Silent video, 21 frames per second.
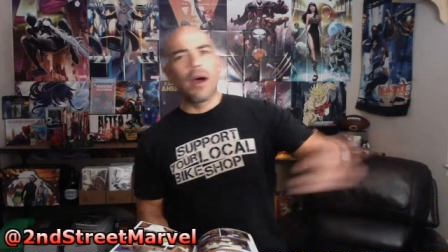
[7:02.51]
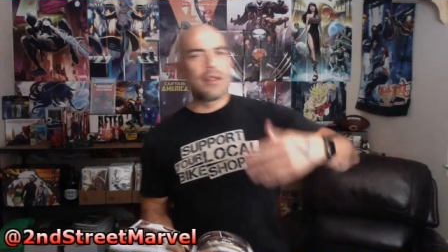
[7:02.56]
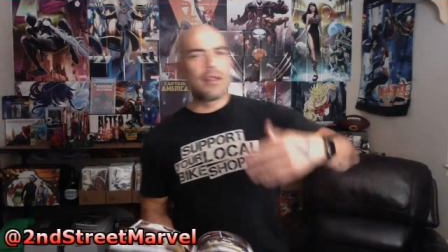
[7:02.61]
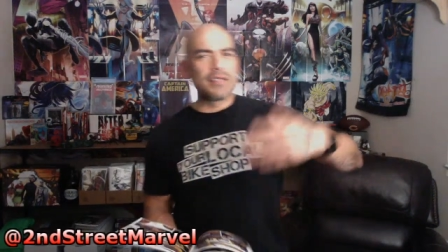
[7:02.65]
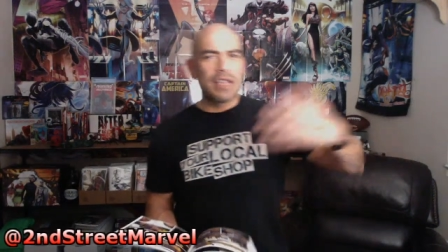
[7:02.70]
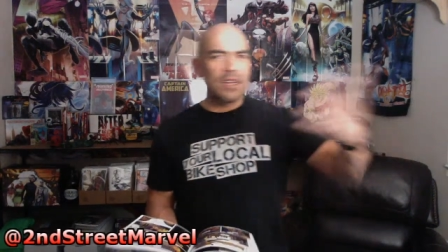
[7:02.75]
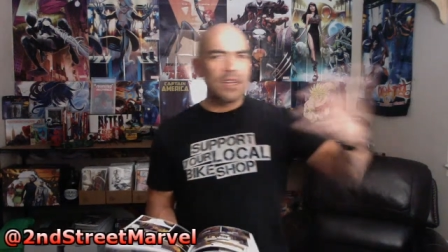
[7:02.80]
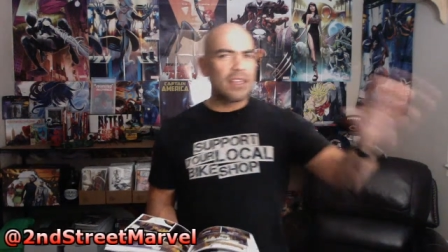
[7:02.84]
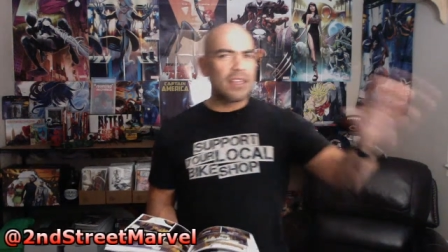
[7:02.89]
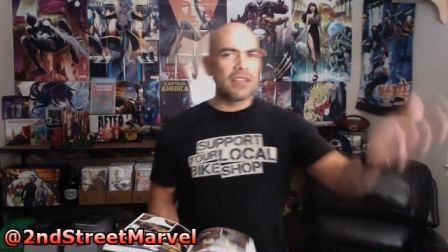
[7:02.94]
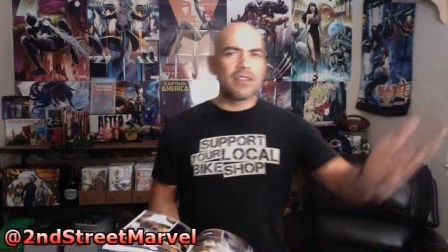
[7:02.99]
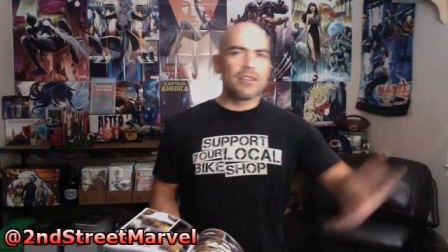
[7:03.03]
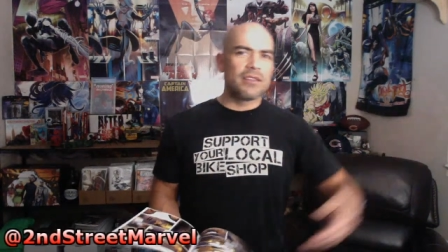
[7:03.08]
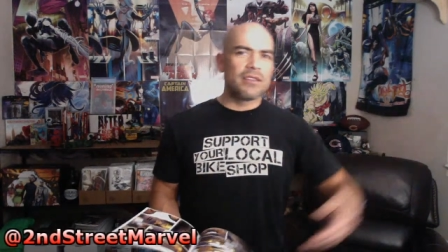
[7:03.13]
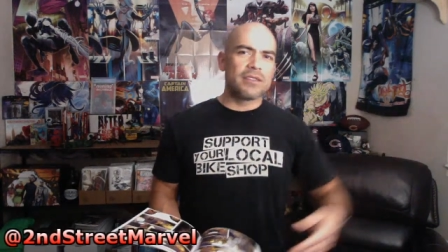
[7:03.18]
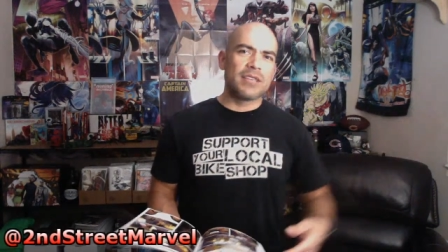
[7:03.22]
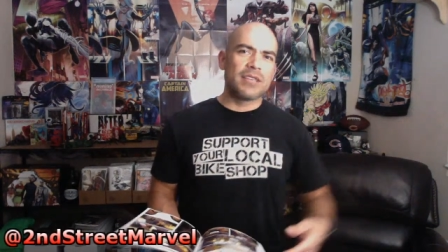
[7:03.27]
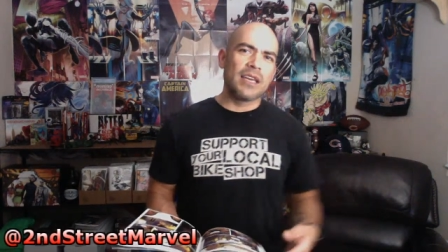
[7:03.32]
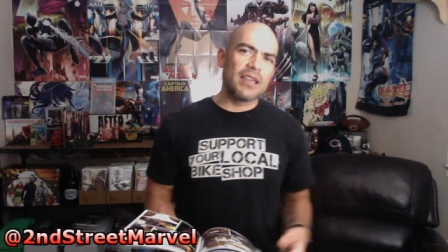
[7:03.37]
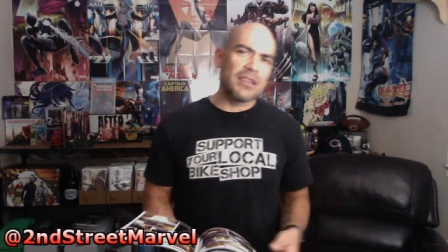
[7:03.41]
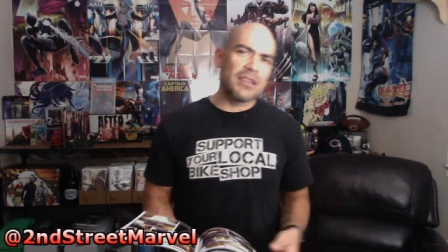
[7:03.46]
taking
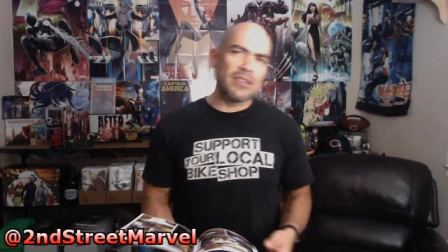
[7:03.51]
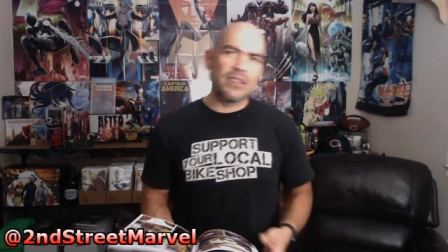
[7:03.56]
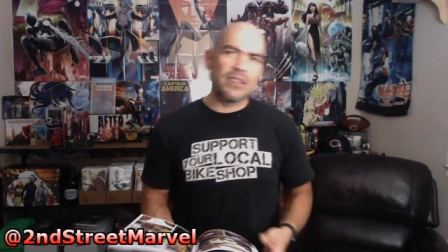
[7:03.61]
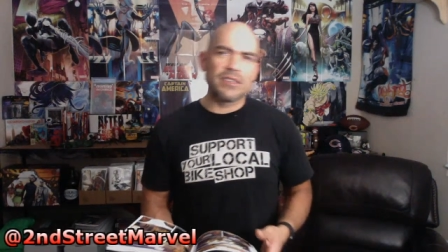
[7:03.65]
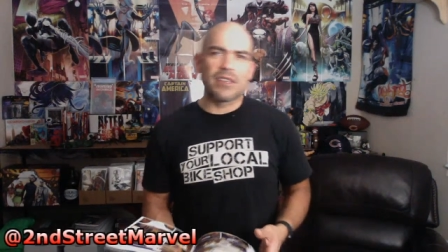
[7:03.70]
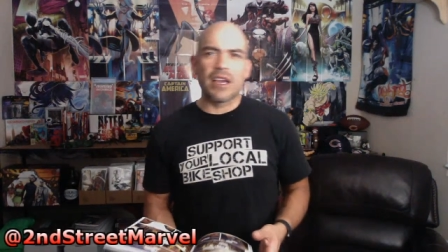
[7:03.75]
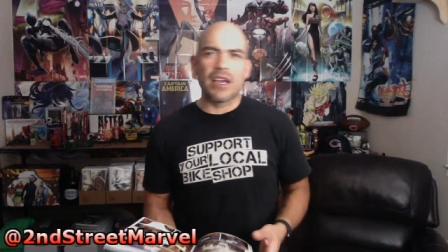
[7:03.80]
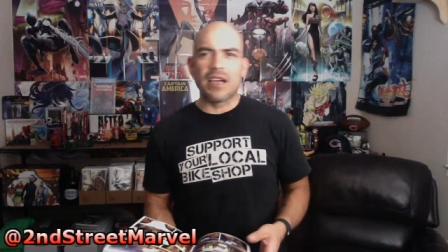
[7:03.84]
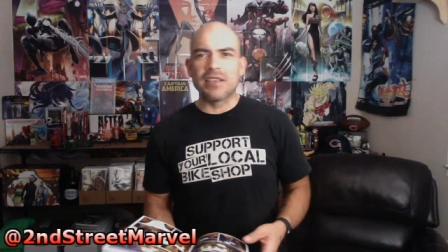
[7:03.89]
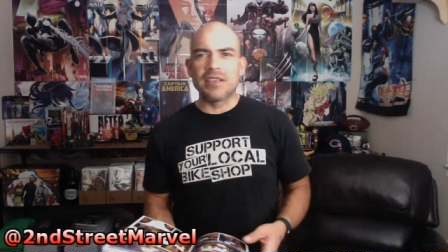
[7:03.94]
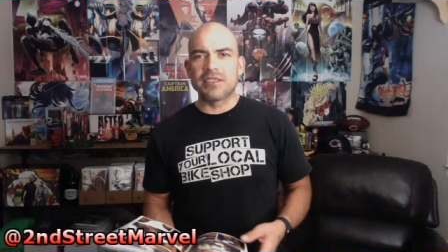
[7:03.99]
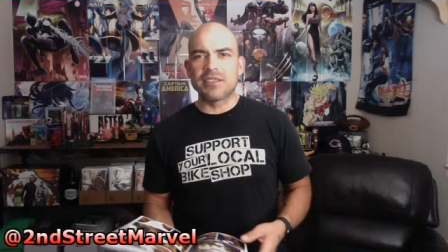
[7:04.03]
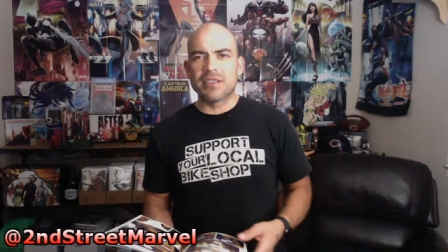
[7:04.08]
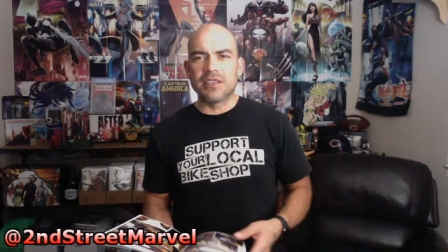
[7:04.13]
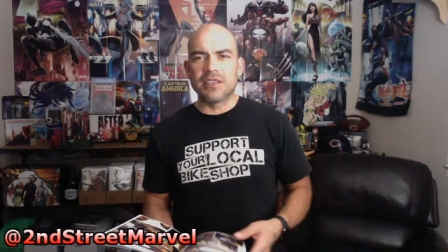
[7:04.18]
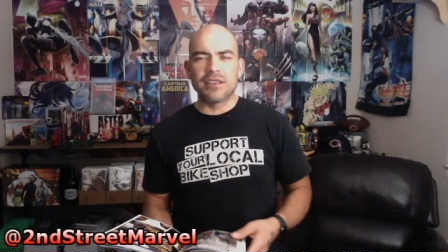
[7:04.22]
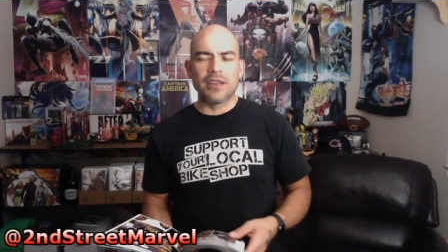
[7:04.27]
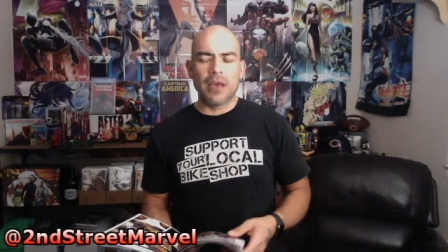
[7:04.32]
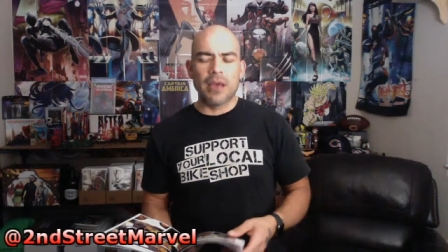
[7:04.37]
these guys in,